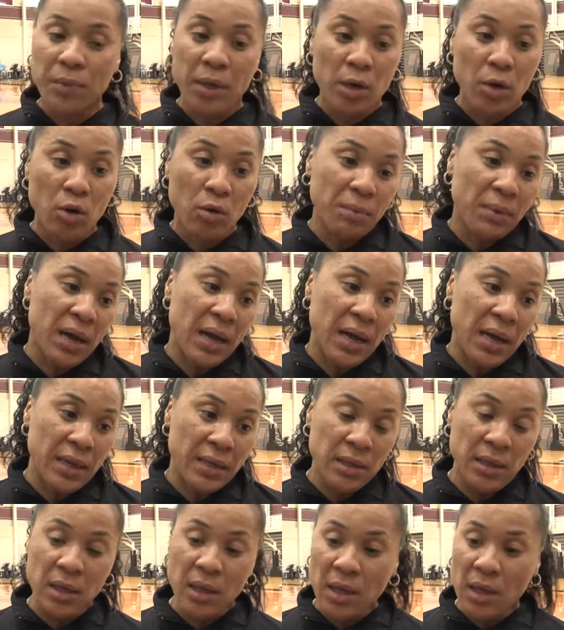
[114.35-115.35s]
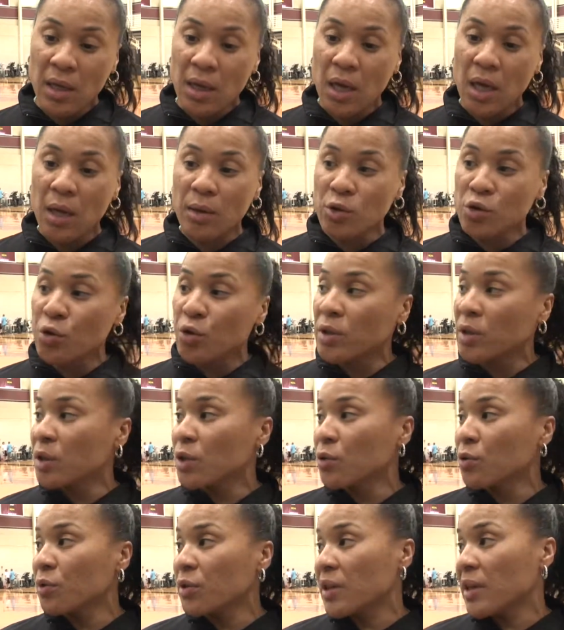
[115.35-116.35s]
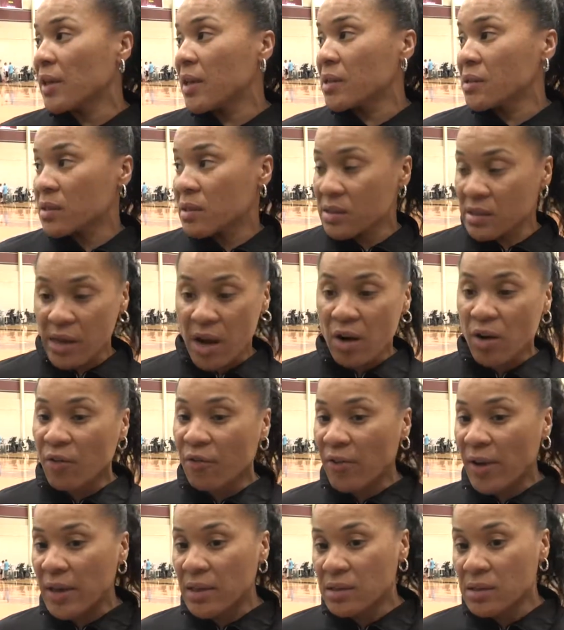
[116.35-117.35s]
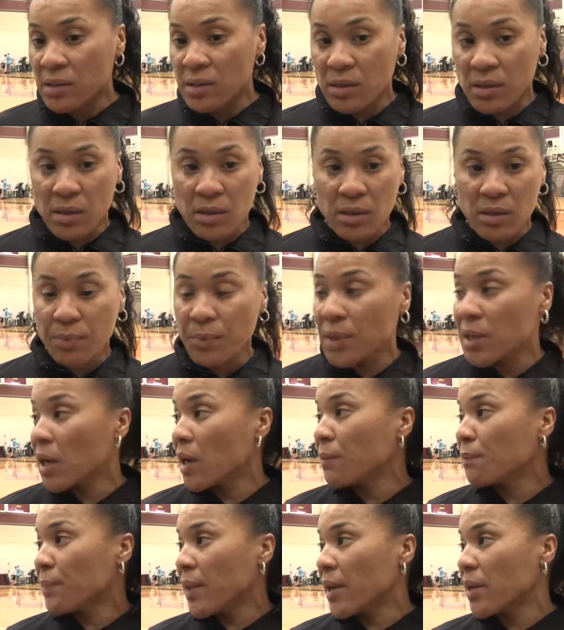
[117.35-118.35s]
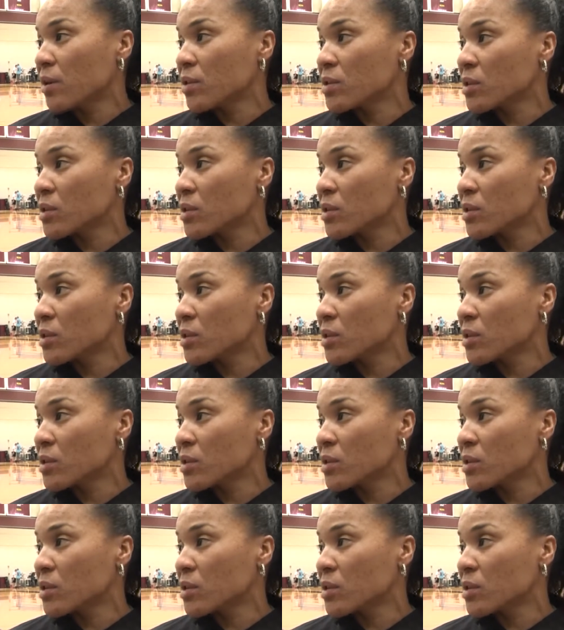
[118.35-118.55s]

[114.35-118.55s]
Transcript: They don't mind uh, doing the little things and the sacrifices to, to become better.